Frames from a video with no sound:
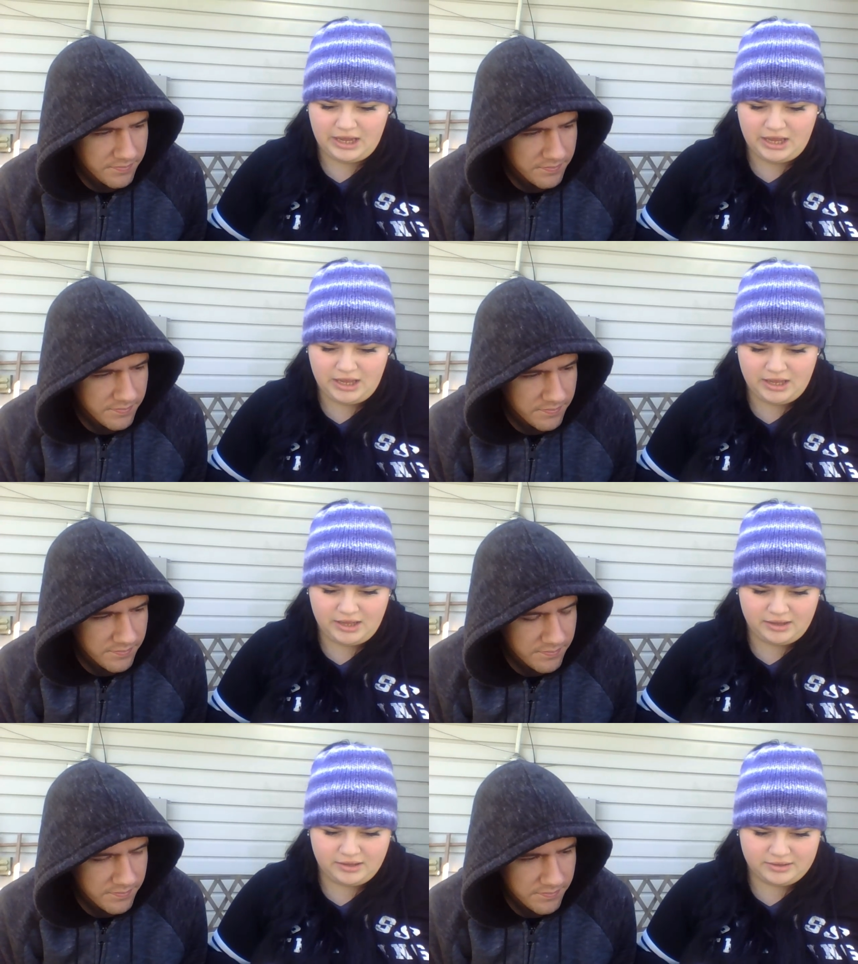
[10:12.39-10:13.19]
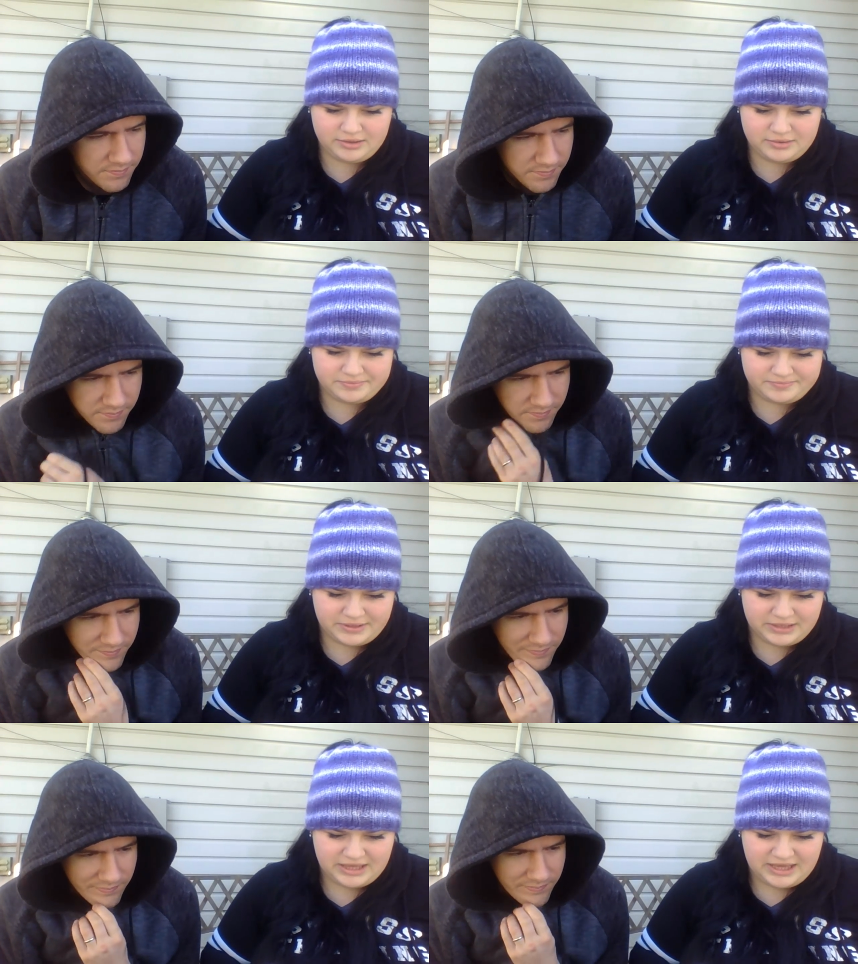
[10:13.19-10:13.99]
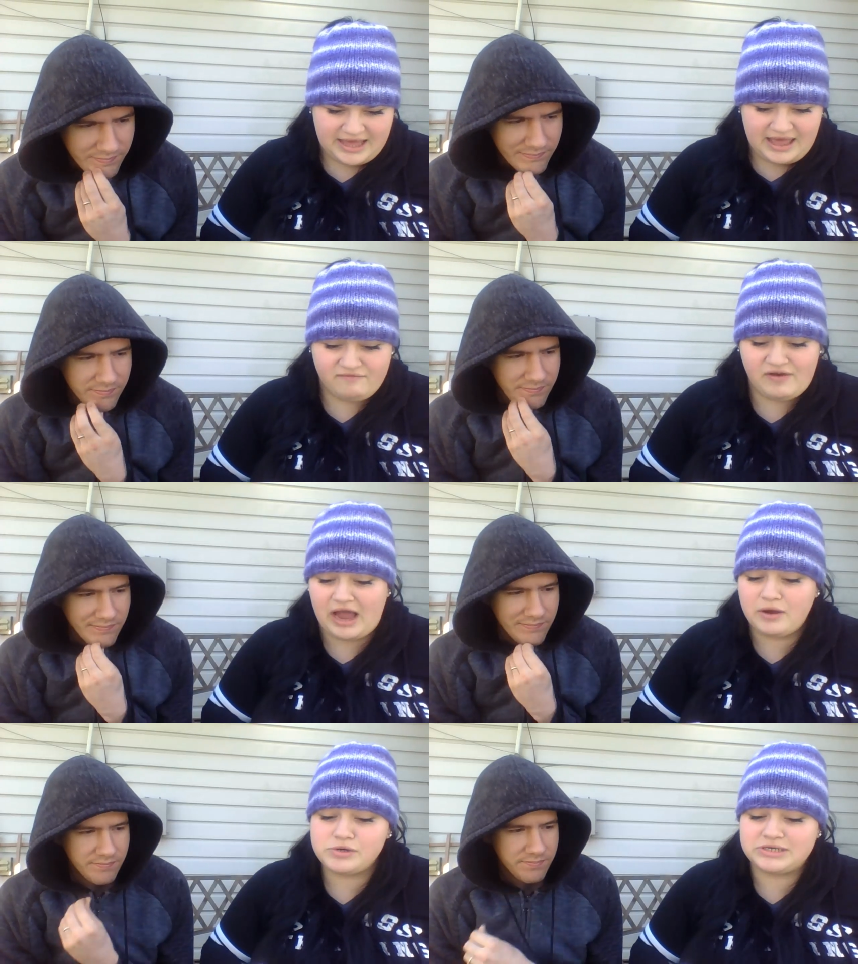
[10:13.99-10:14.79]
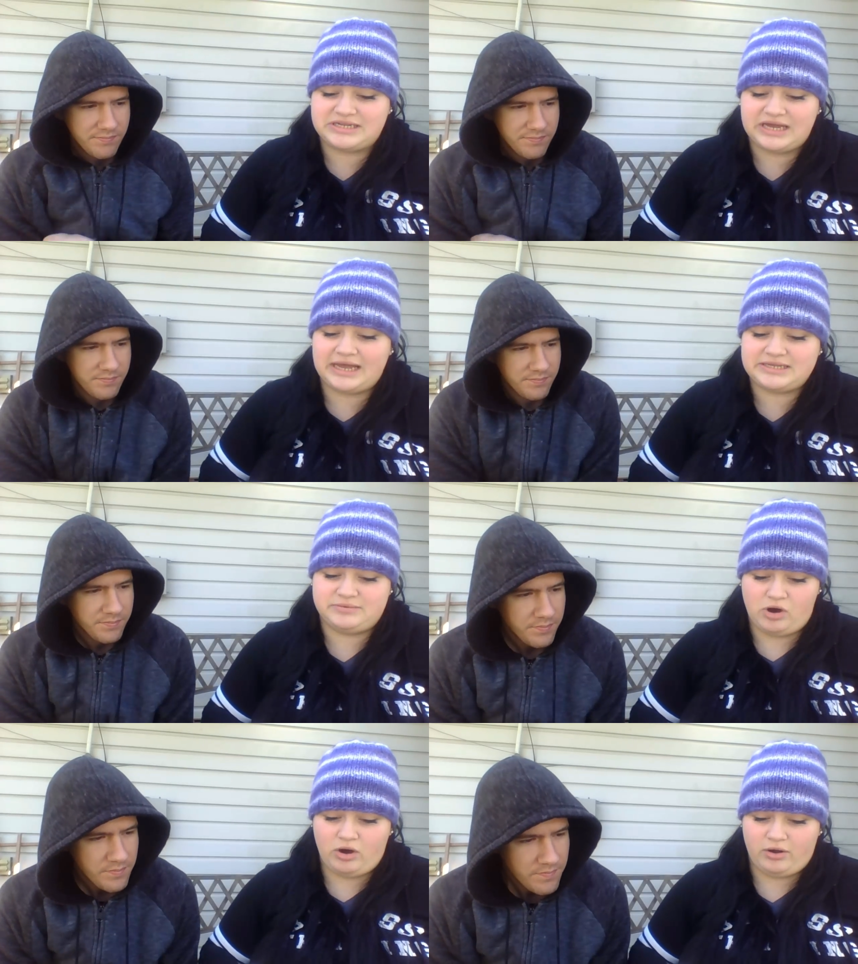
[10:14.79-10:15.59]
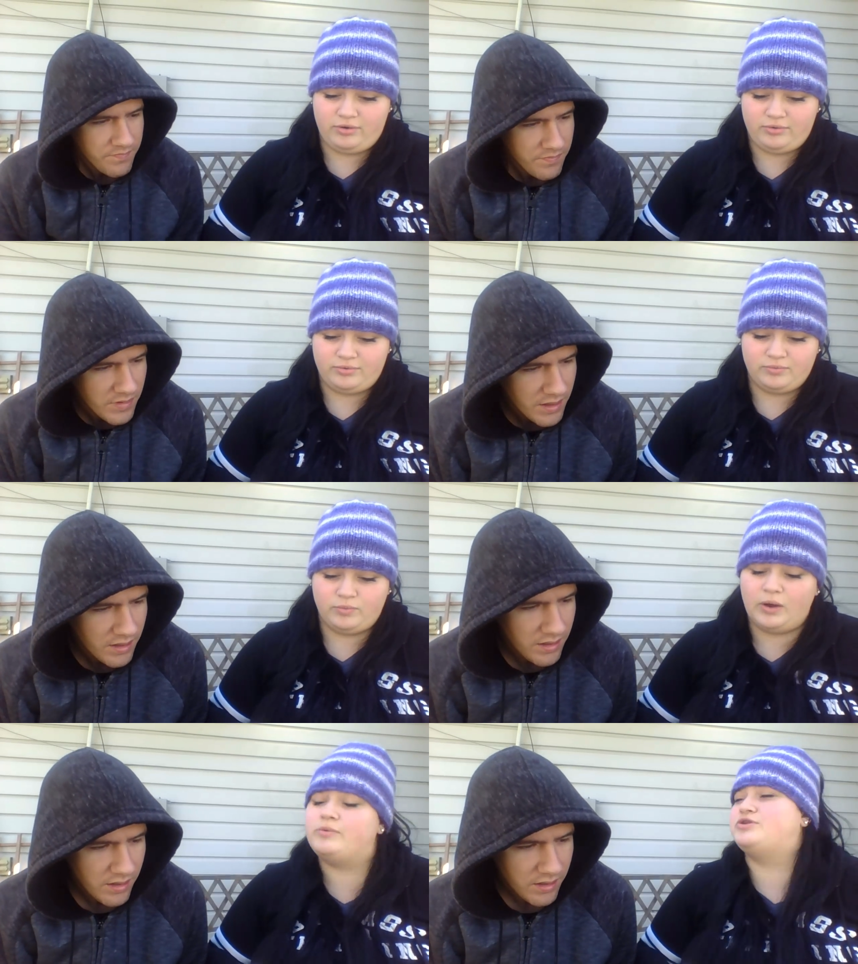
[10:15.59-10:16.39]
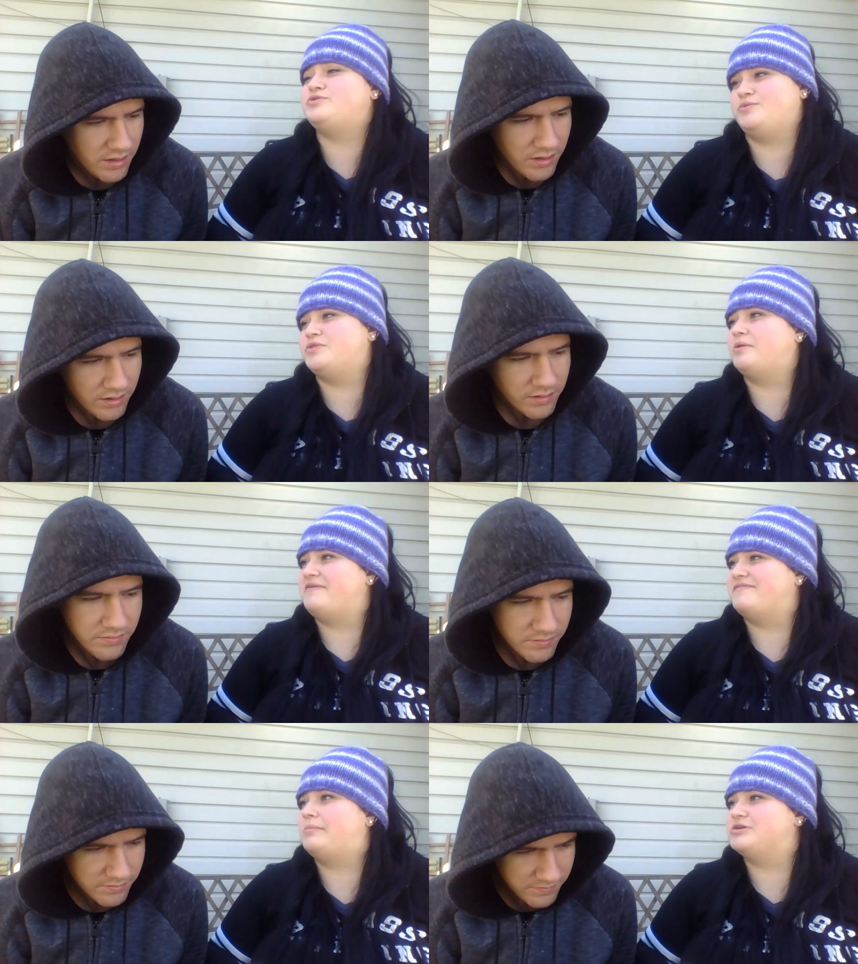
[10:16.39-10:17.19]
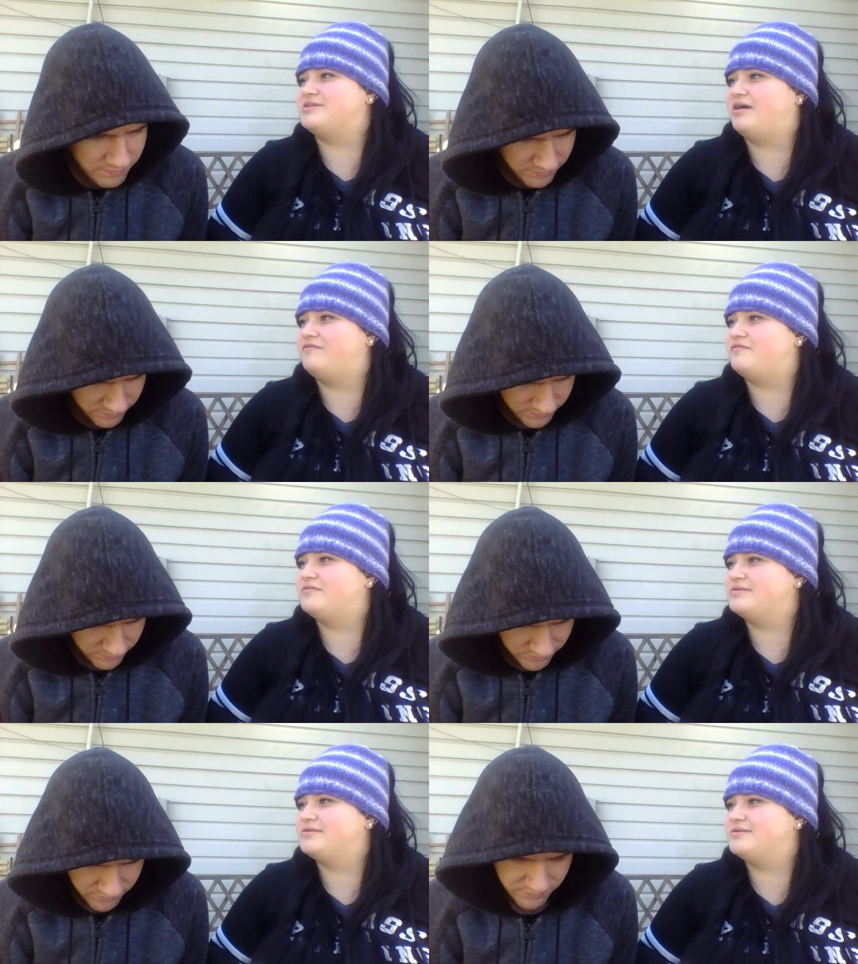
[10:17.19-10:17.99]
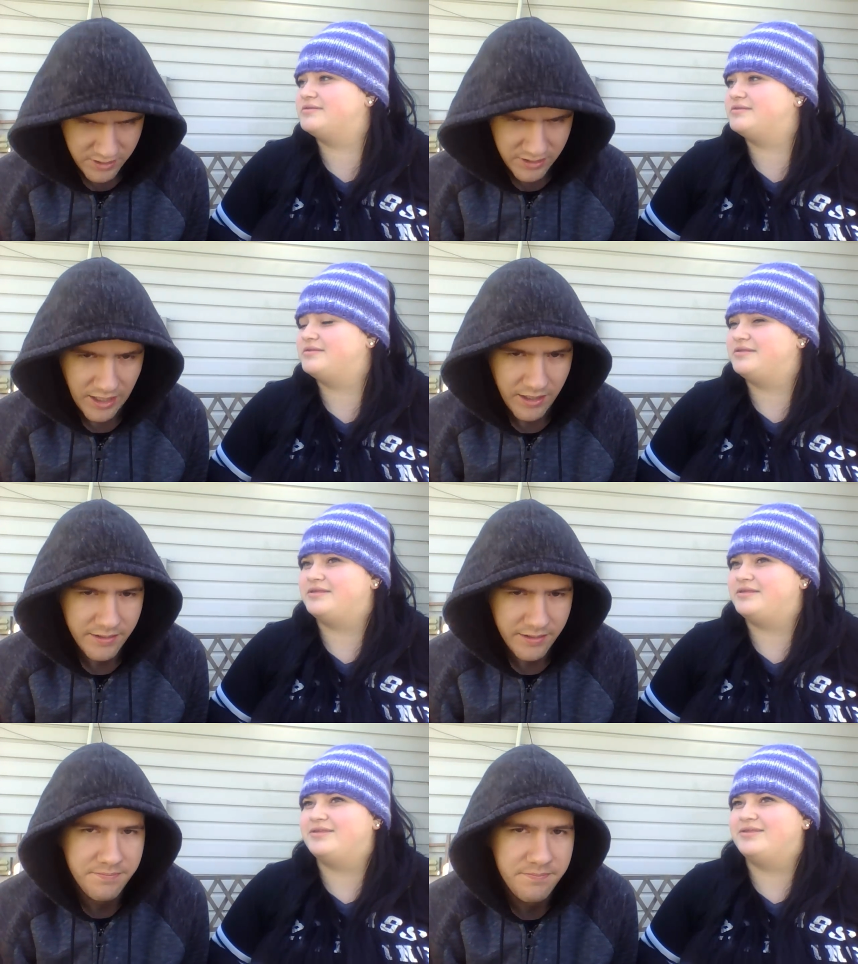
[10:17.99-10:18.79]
Speaker 1: Um if I were to die tomorrow, what would you do with all my fiber stuff? Sell it.